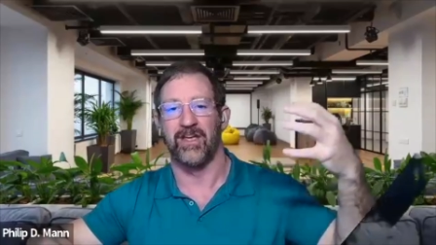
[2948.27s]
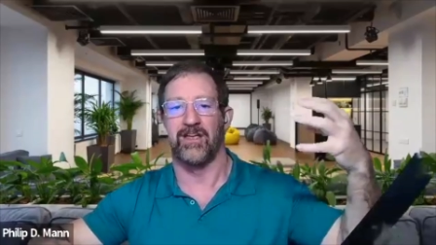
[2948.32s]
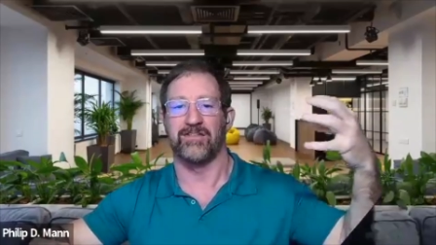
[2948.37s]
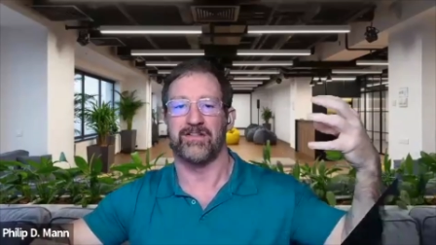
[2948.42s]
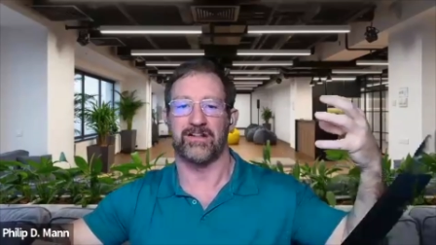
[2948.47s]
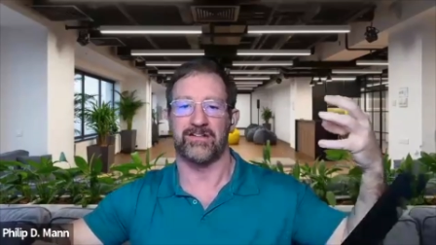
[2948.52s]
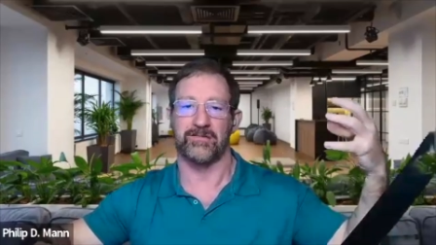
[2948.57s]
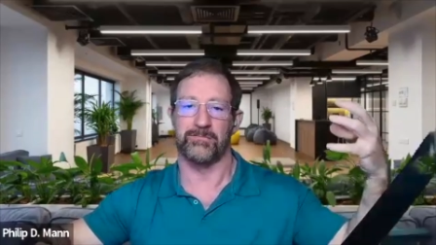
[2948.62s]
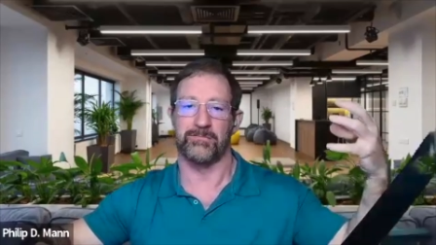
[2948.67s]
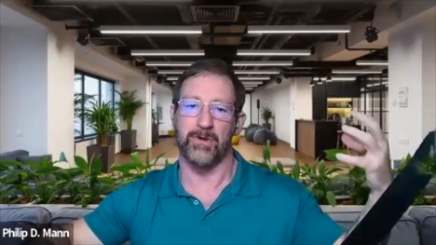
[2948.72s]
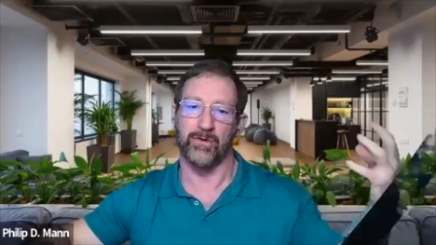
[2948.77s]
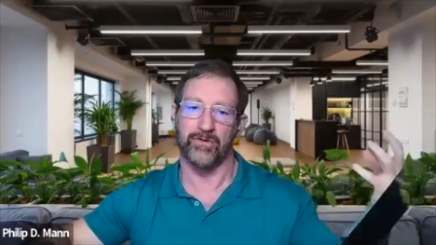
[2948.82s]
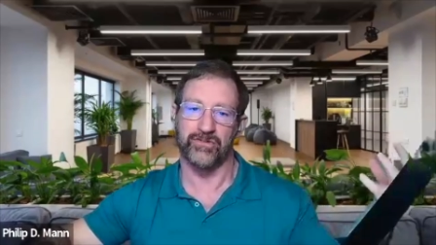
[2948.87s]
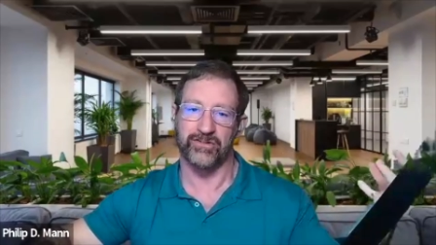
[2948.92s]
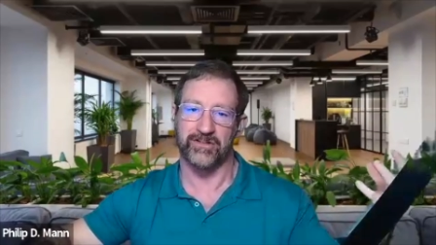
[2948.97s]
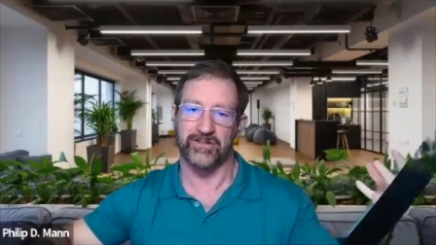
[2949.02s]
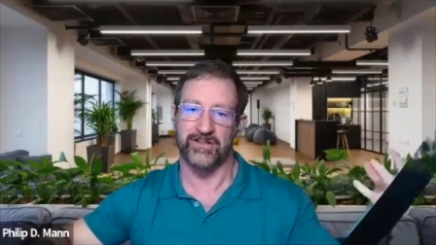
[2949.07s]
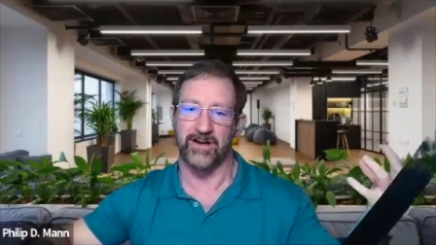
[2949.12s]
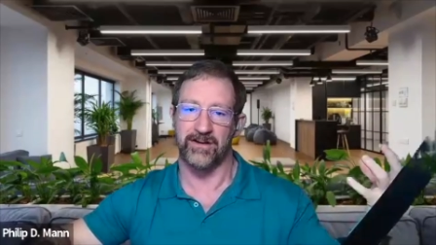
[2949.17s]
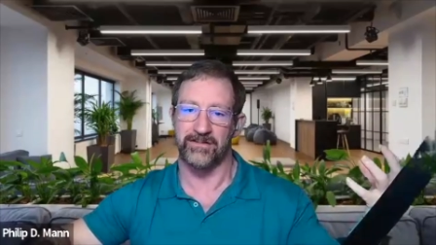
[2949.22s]
that's
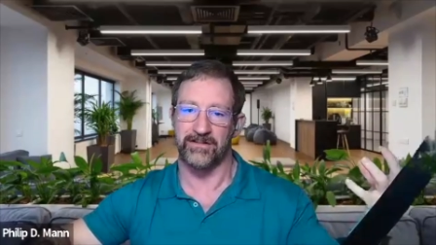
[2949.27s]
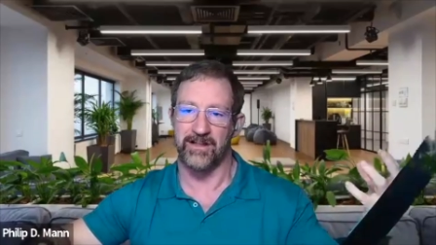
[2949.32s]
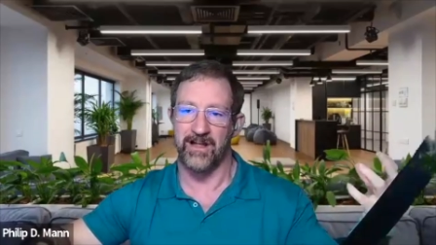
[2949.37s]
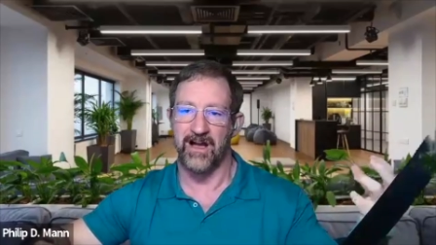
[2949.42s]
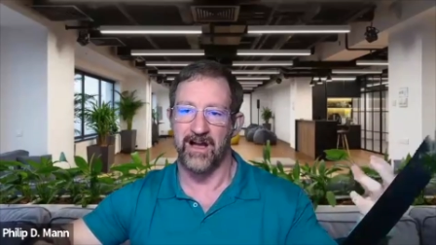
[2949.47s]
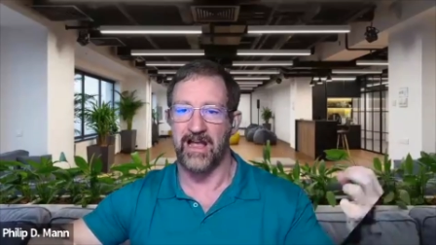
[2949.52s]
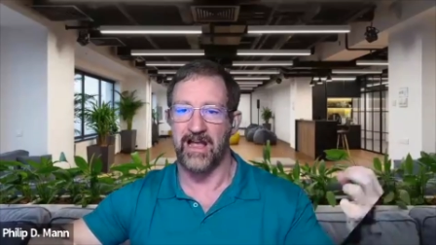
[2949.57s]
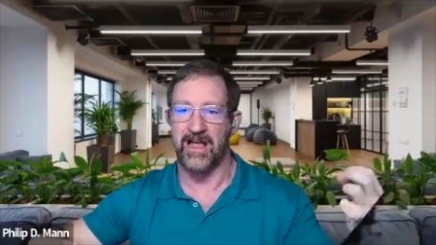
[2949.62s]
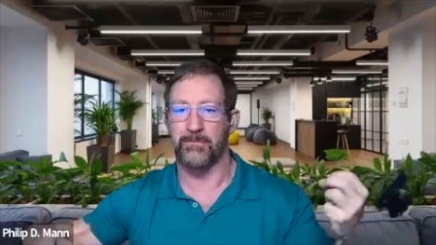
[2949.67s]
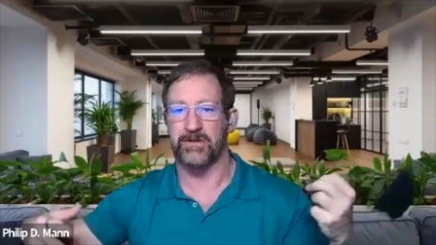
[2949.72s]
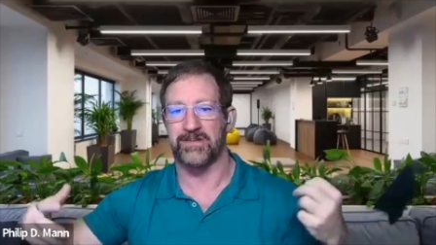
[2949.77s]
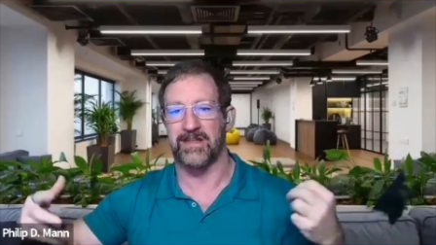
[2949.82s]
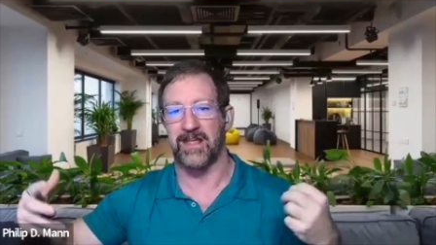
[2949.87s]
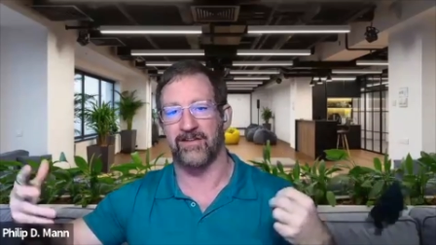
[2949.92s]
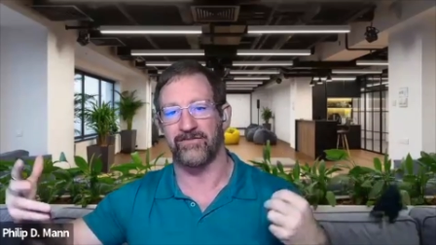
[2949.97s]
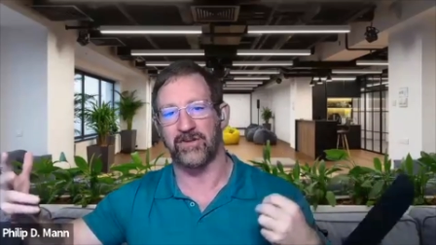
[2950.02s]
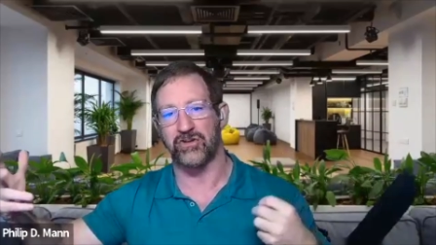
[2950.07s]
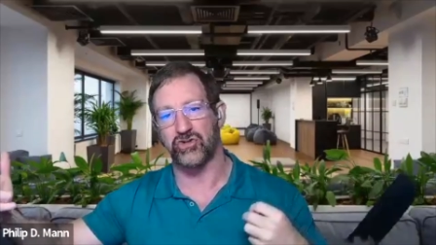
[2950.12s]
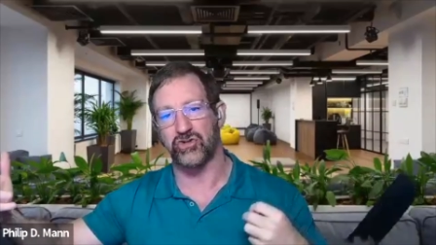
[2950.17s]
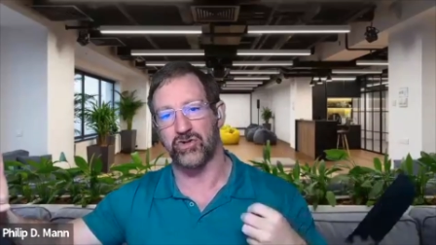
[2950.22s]
mostly online, but they have
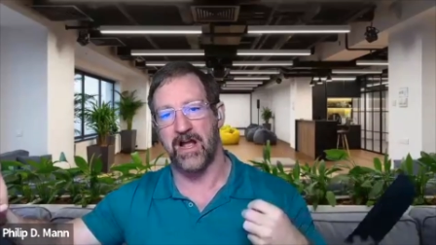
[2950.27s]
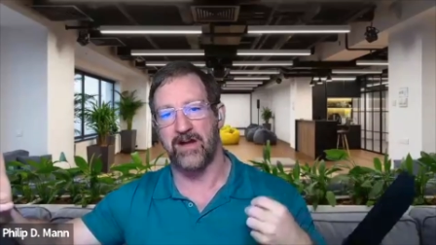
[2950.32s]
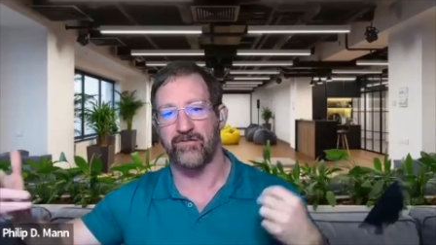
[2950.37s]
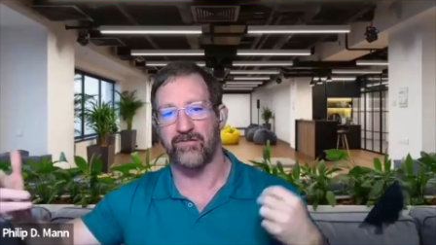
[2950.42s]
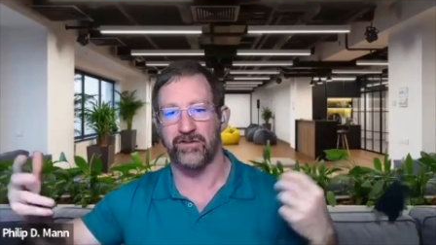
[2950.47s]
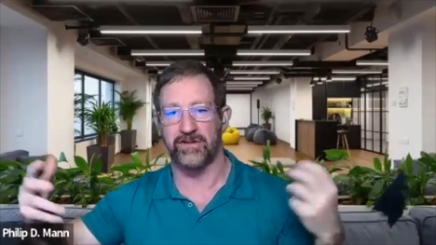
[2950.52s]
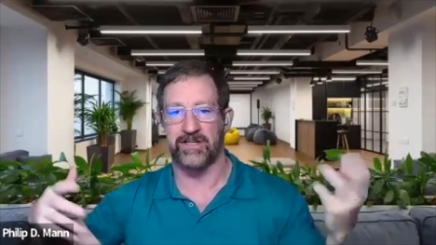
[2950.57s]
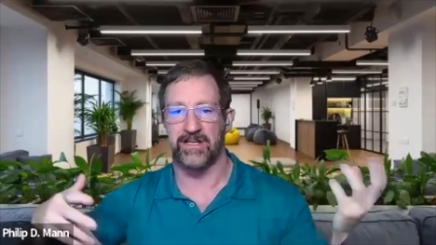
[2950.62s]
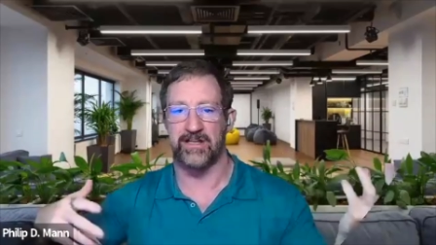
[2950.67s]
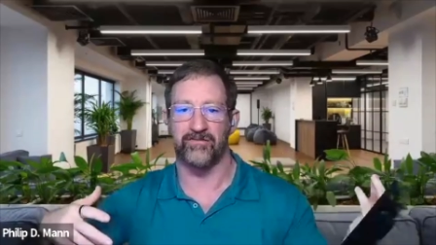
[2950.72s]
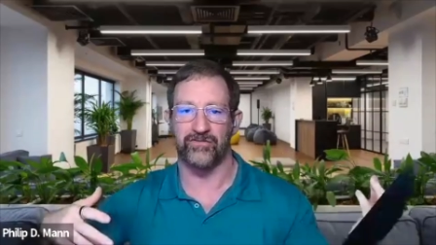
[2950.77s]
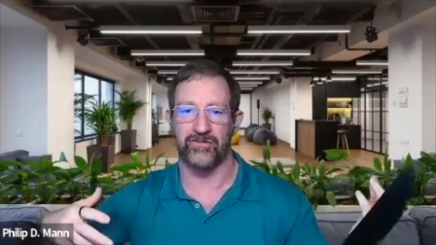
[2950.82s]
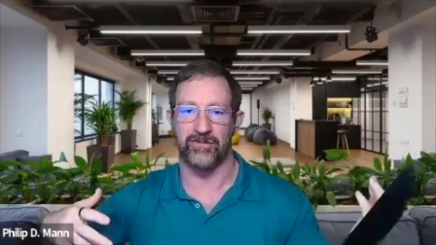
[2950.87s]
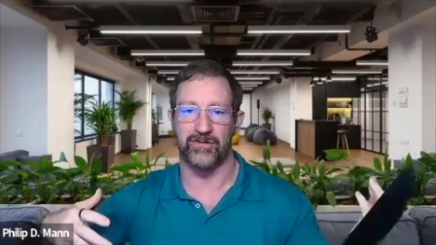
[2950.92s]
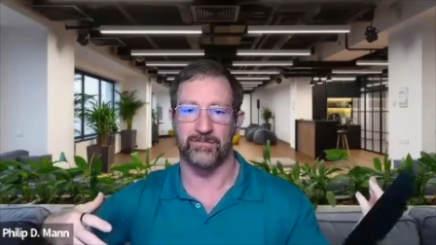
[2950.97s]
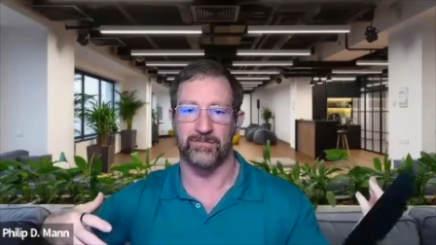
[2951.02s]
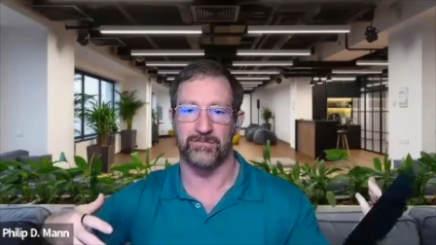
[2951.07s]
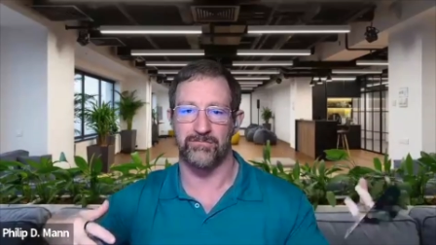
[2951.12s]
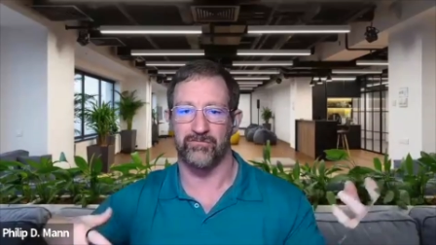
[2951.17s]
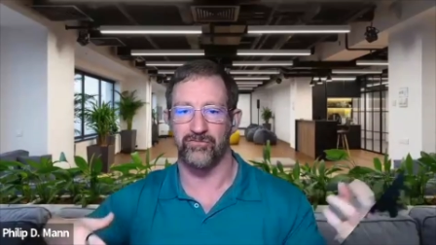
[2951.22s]
to travel in
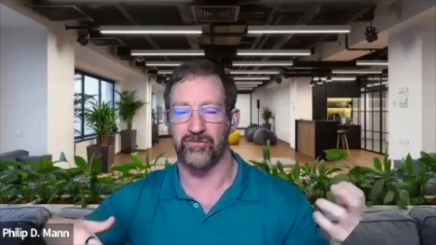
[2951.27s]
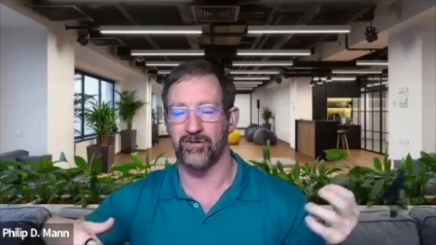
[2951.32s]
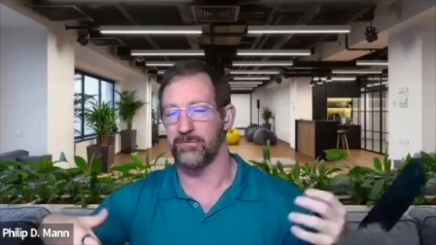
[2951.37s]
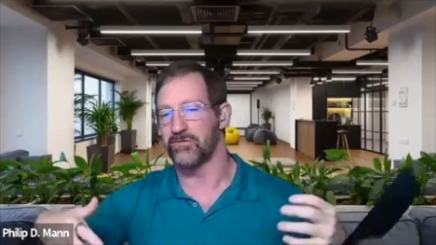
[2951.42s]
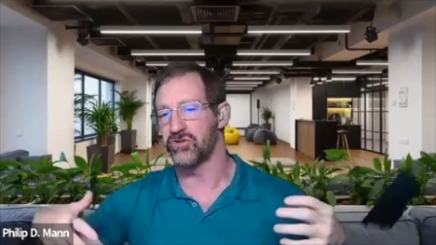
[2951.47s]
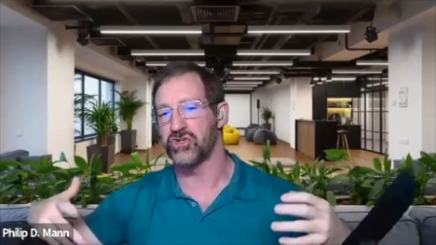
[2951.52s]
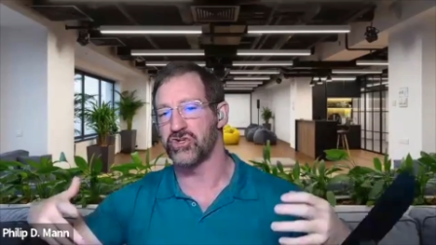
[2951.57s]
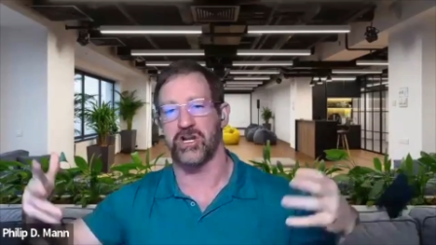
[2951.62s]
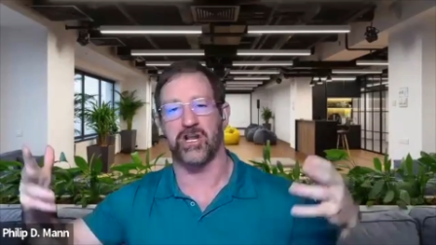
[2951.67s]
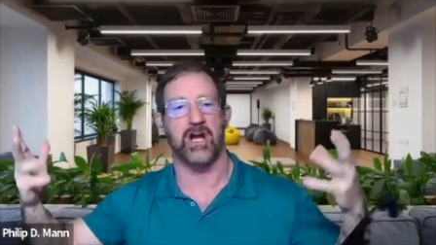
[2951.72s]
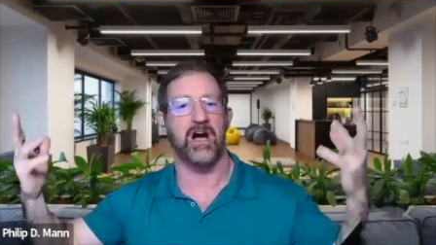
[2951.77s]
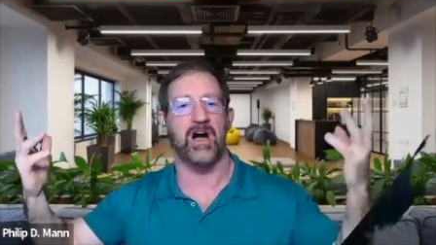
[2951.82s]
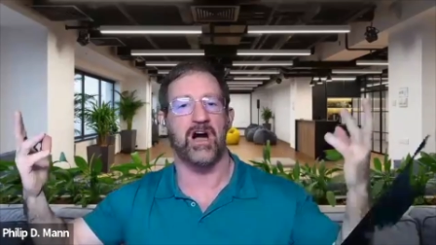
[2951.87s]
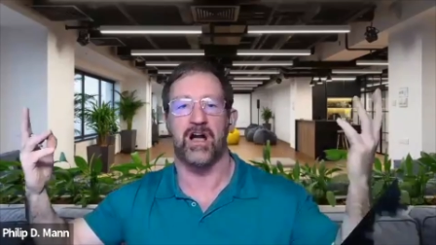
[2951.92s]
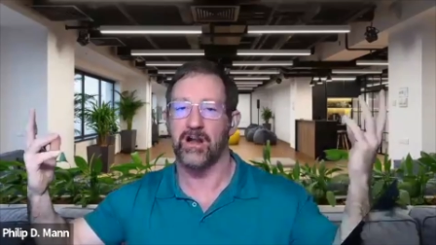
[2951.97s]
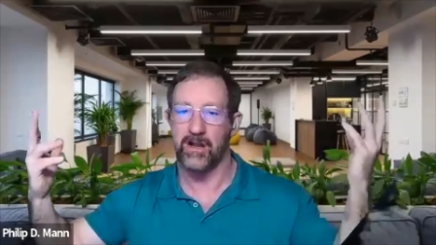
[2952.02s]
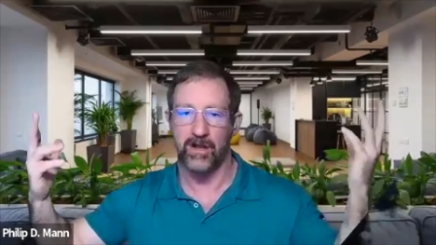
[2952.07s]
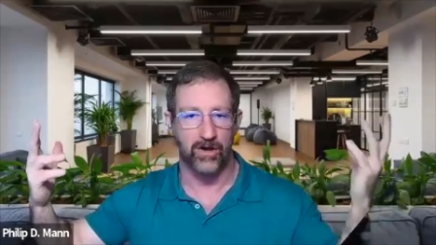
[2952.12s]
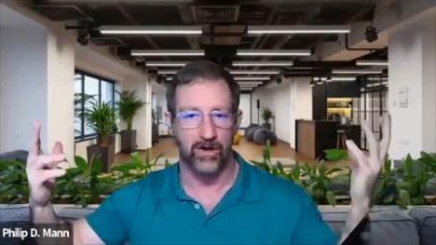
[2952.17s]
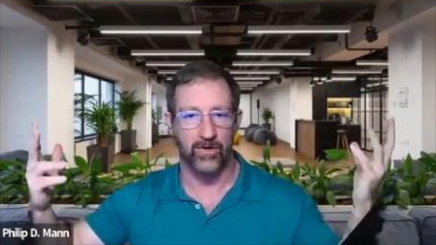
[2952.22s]
from
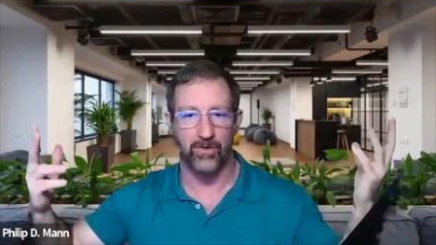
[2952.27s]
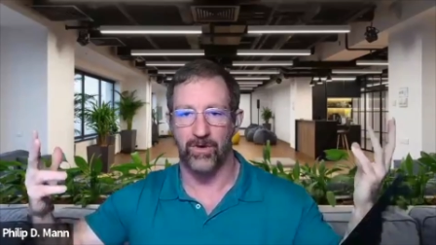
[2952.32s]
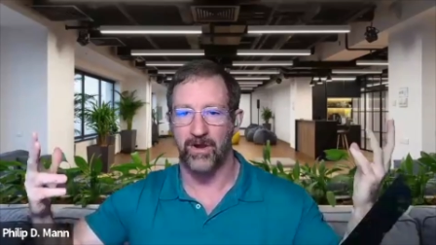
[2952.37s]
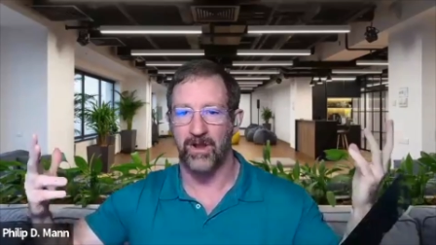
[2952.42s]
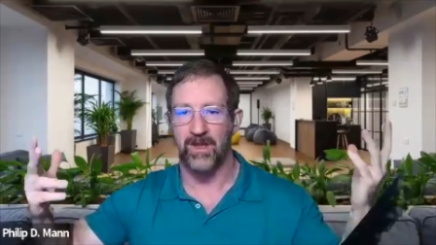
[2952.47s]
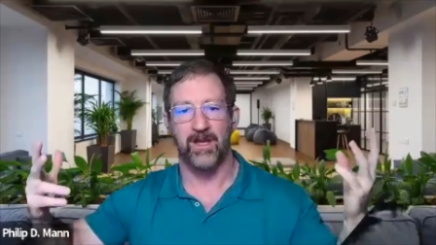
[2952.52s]
Chicago